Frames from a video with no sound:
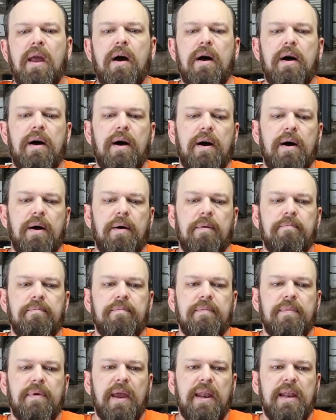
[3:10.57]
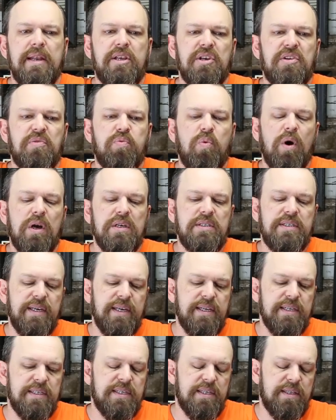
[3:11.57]
And it just
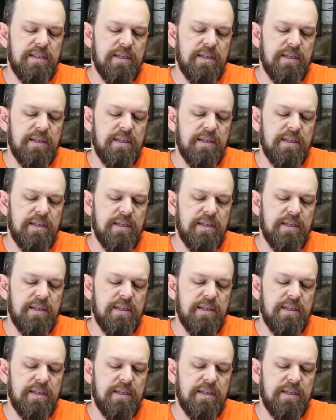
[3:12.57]
wasn't